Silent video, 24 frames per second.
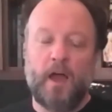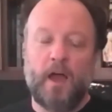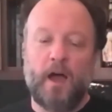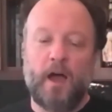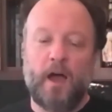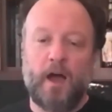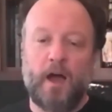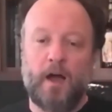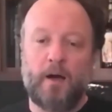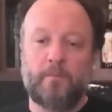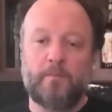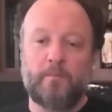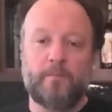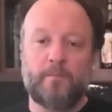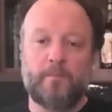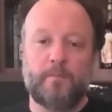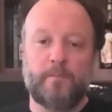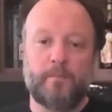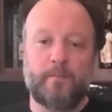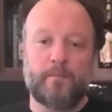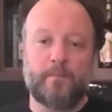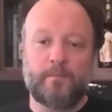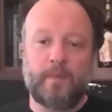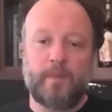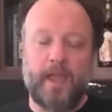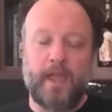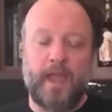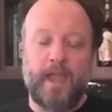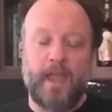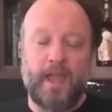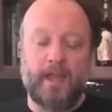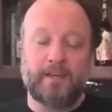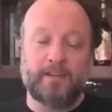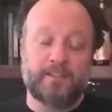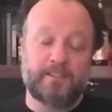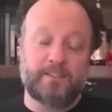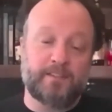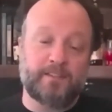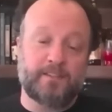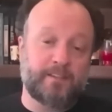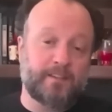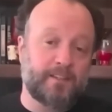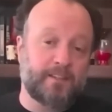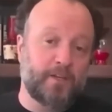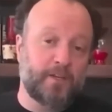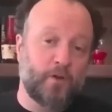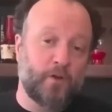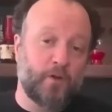Um, and
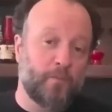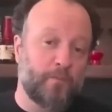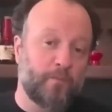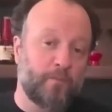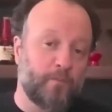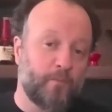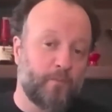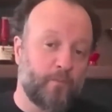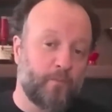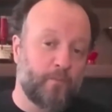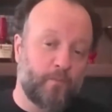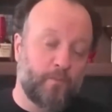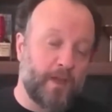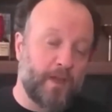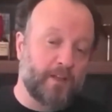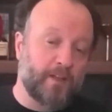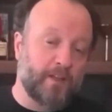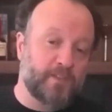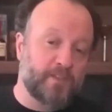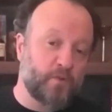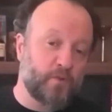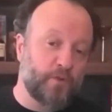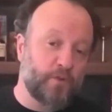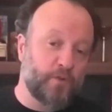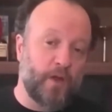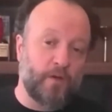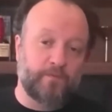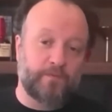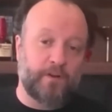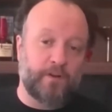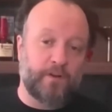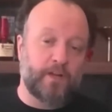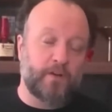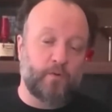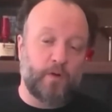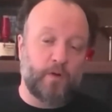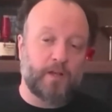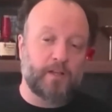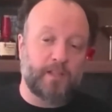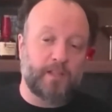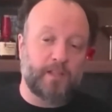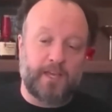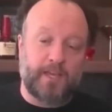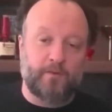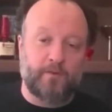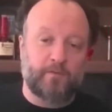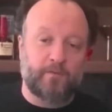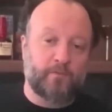you know, it sold out very
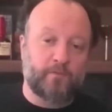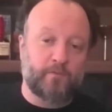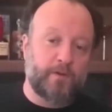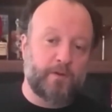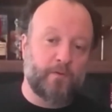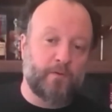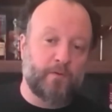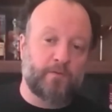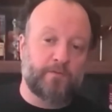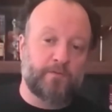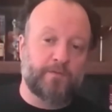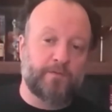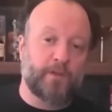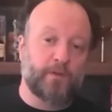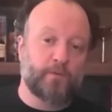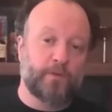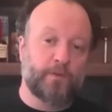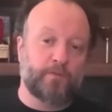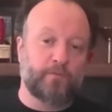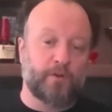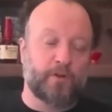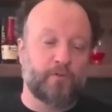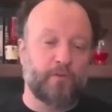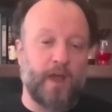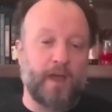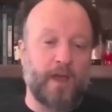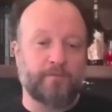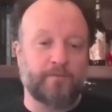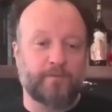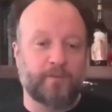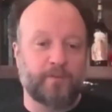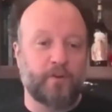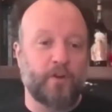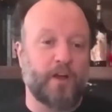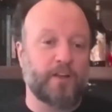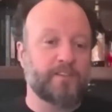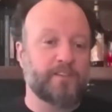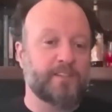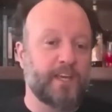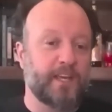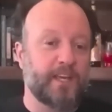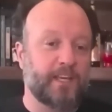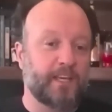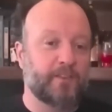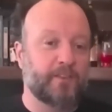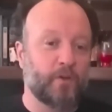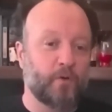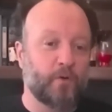quickly, and we were filled with regret for not
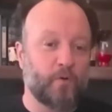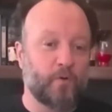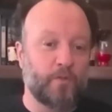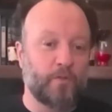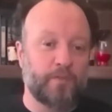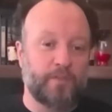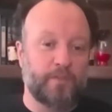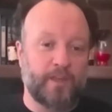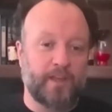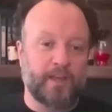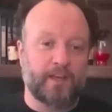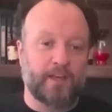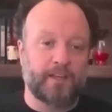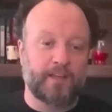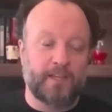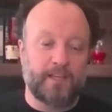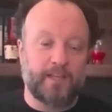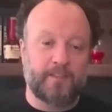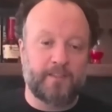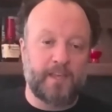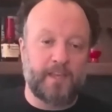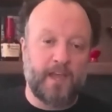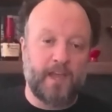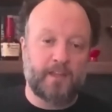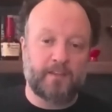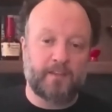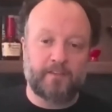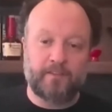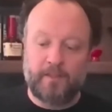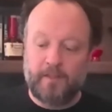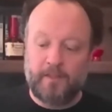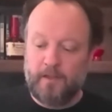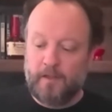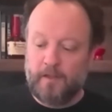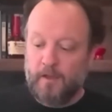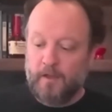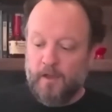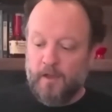taking the whole thing in the end. Uh,